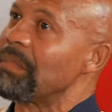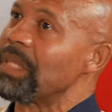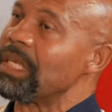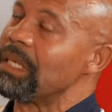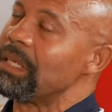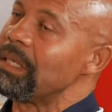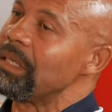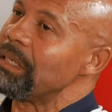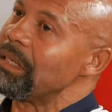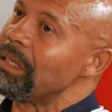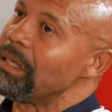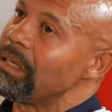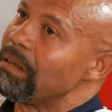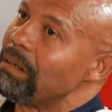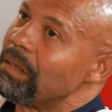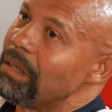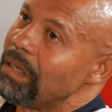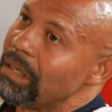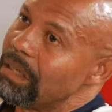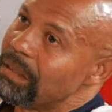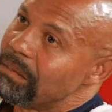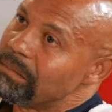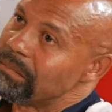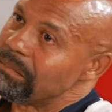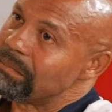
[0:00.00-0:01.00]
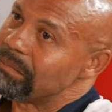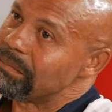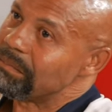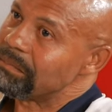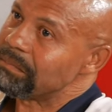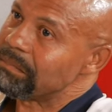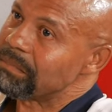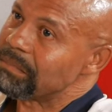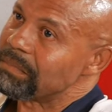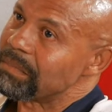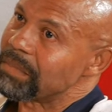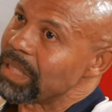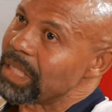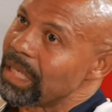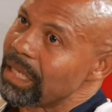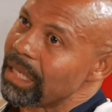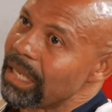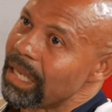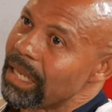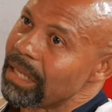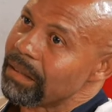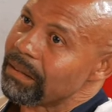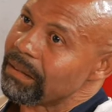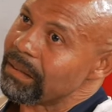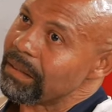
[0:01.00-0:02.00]
You know, um,
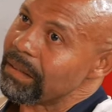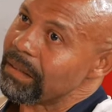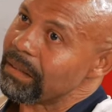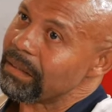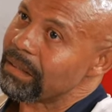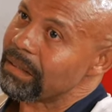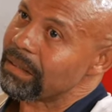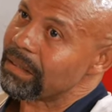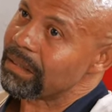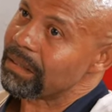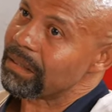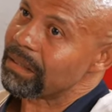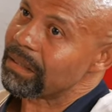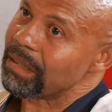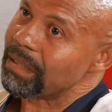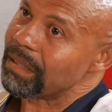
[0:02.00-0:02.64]
I think